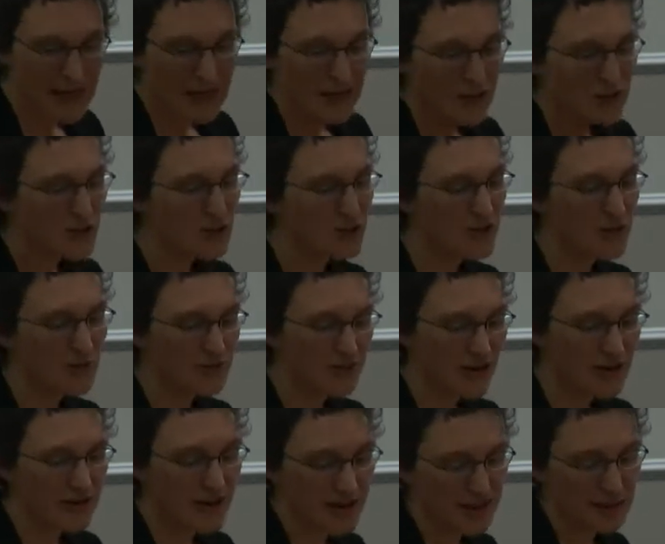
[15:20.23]
So some of
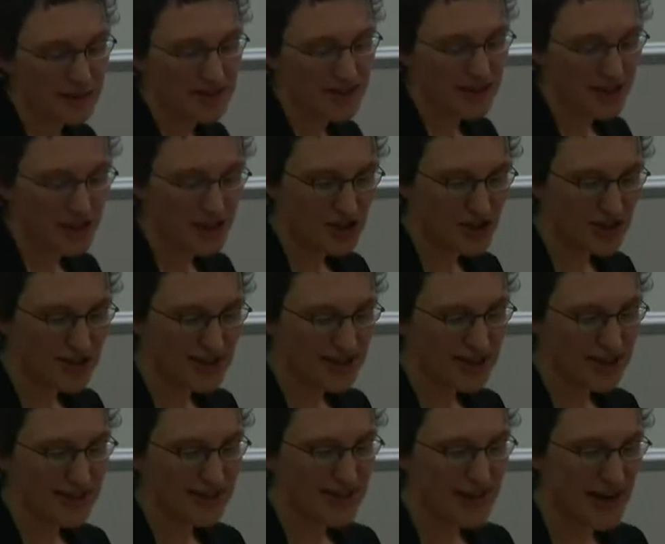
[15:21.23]
our recommendations in
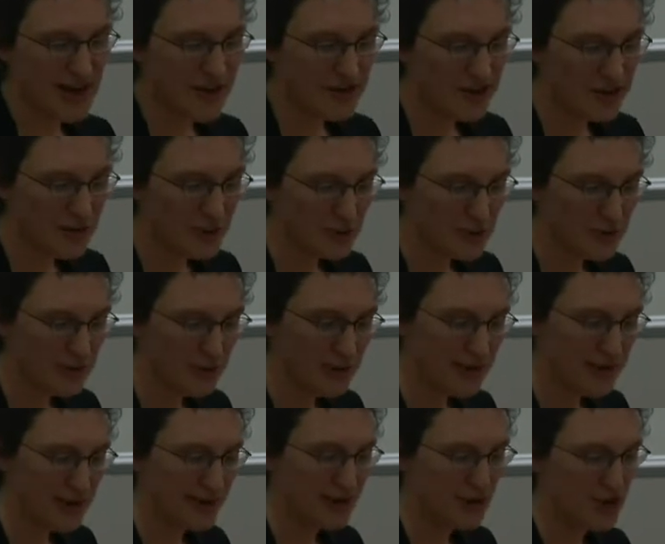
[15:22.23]
this area would be
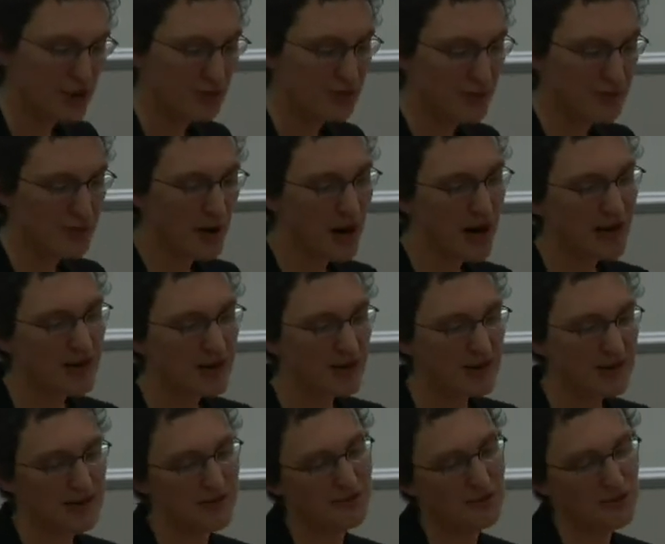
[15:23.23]
that there should be
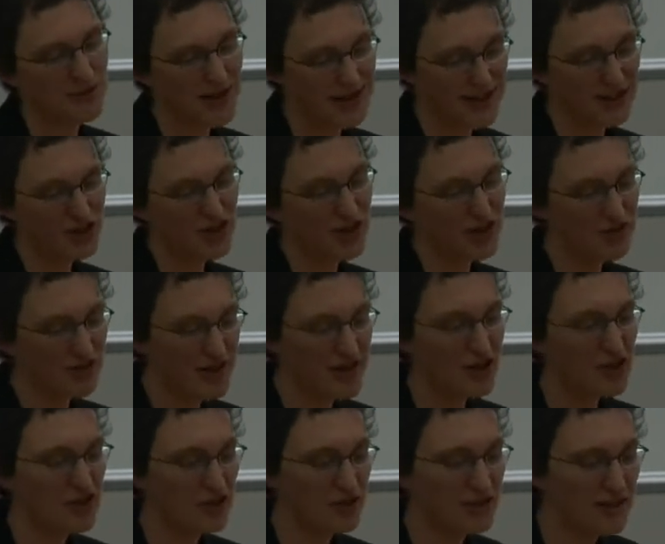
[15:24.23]
pilots for next
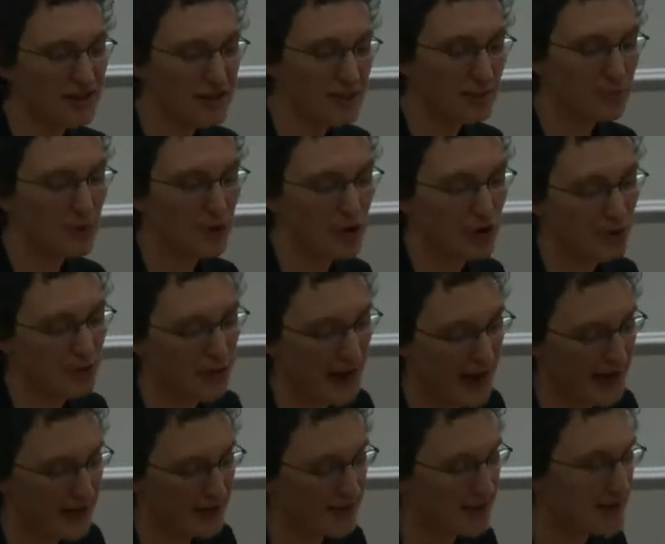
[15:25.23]
generation
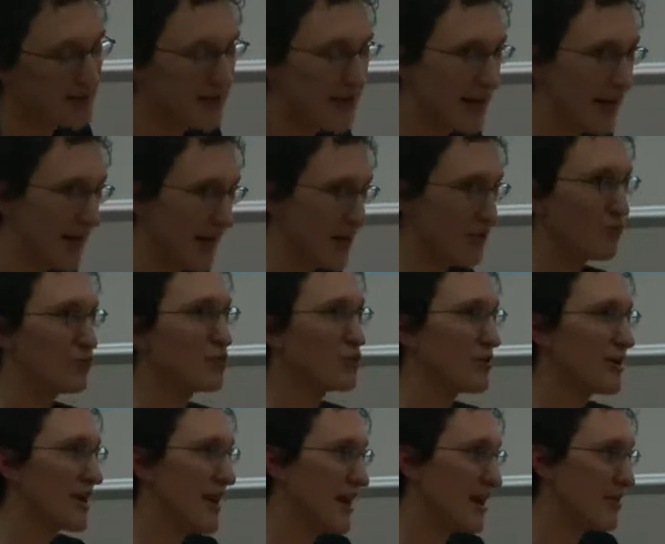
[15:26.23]
broadband in
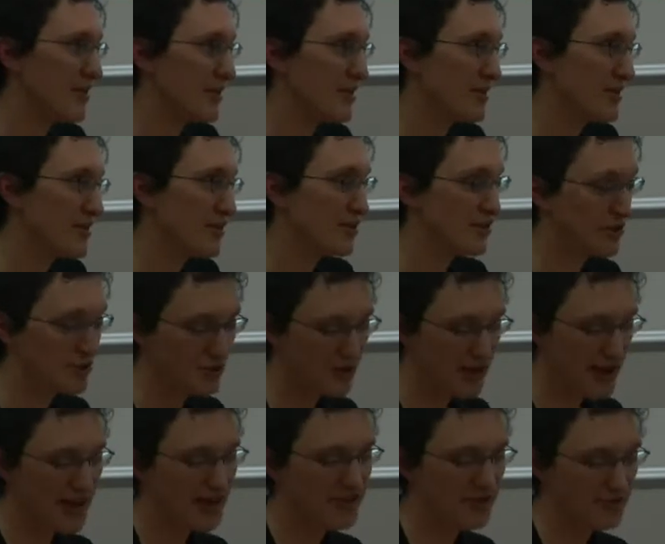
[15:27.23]
rural areas, so the
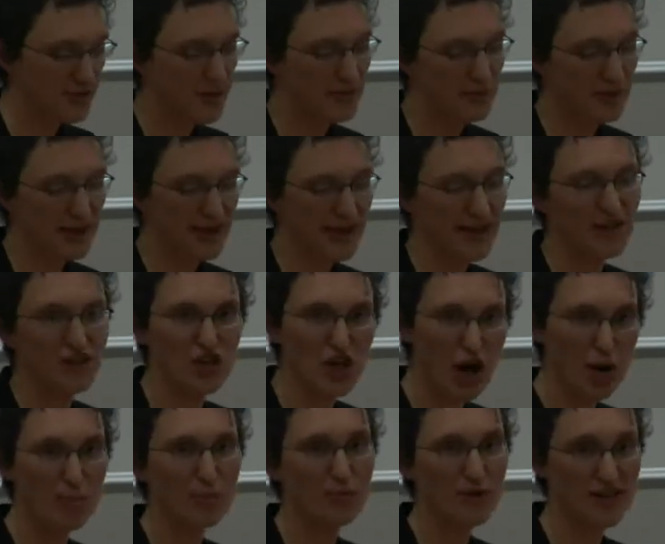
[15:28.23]
creative people can actually
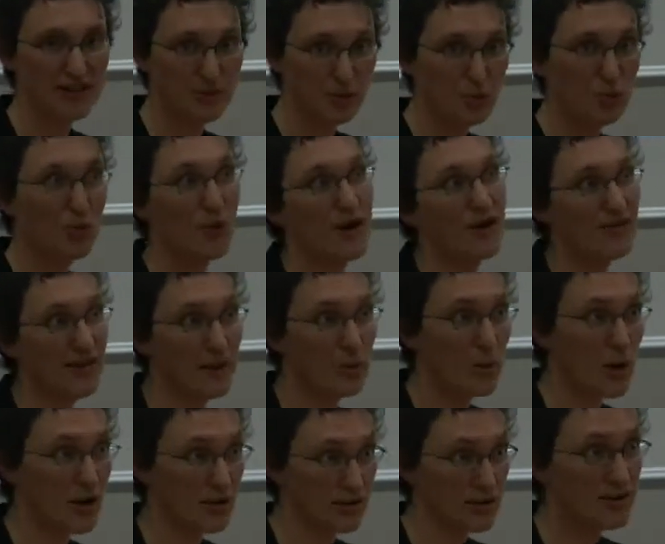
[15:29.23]
operate where they
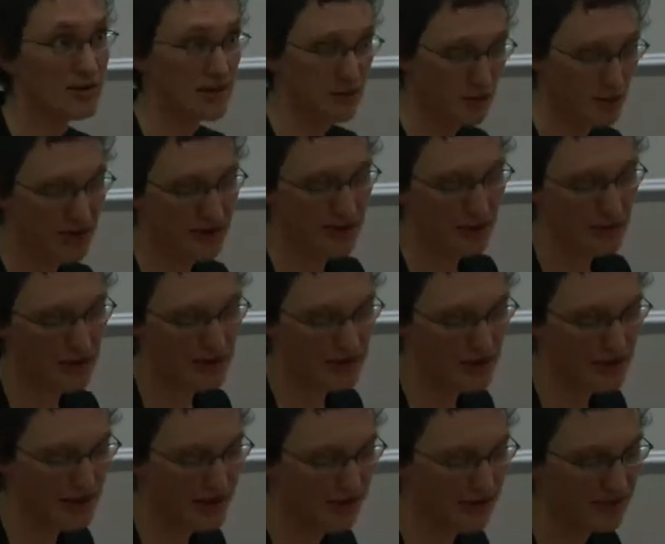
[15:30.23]
want and where they want to
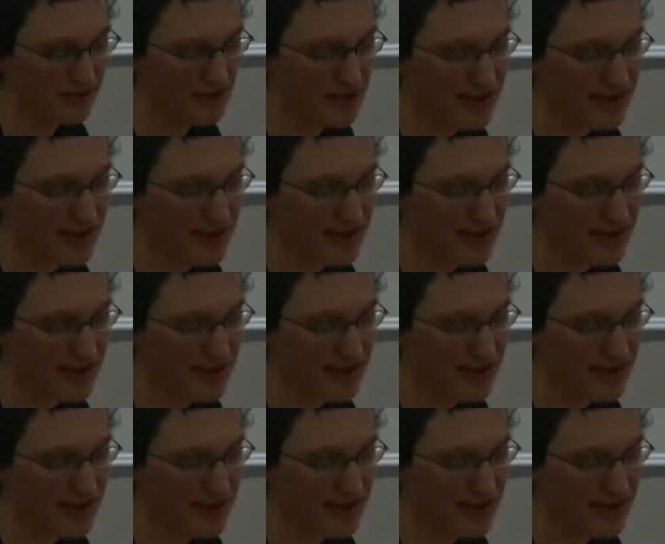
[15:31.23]
live.